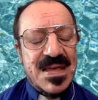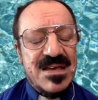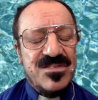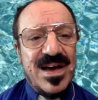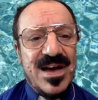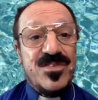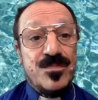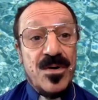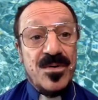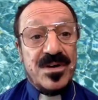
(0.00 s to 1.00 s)
So I have
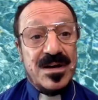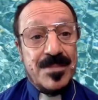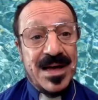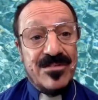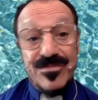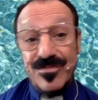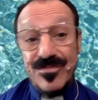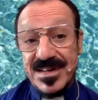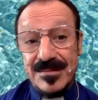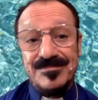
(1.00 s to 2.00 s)
spoke about
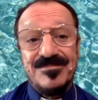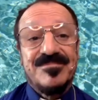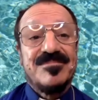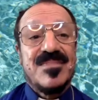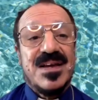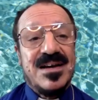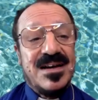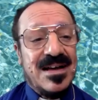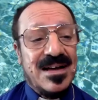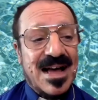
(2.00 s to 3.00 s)
freedom
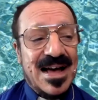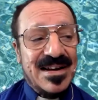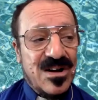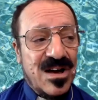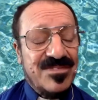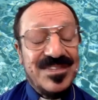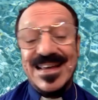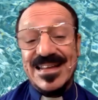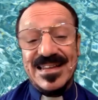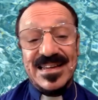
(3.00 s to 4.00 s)
on and off
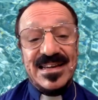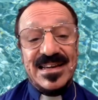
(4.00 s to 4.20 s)
lately.